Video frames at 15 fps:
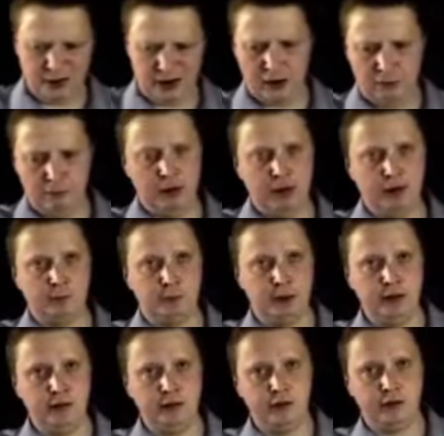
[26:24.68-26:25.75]
down, but his
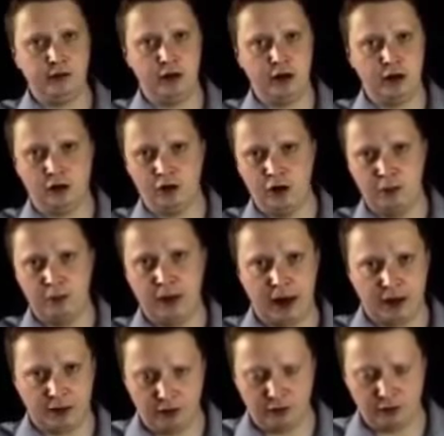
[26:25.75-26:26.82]
pieces are incredibly
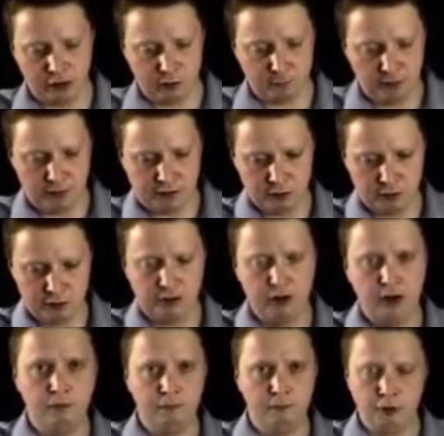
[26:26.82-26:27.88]
active now. Bishops,
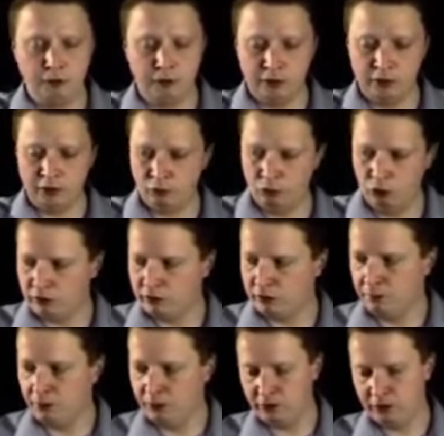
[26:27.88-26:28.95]
monsters, rooks are
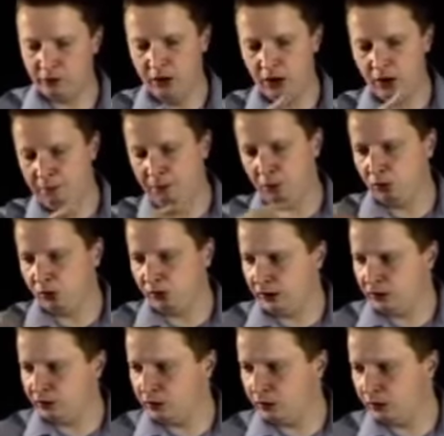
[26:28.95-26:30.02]
monsters. Pawn on
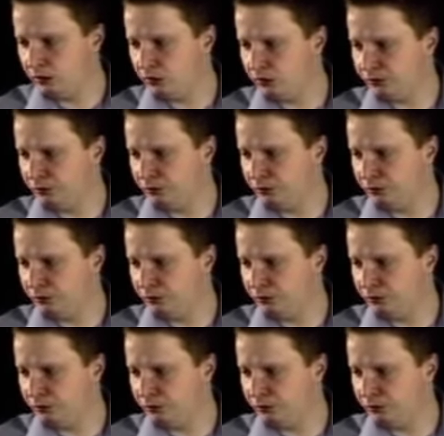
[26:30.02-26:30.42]
e2 is a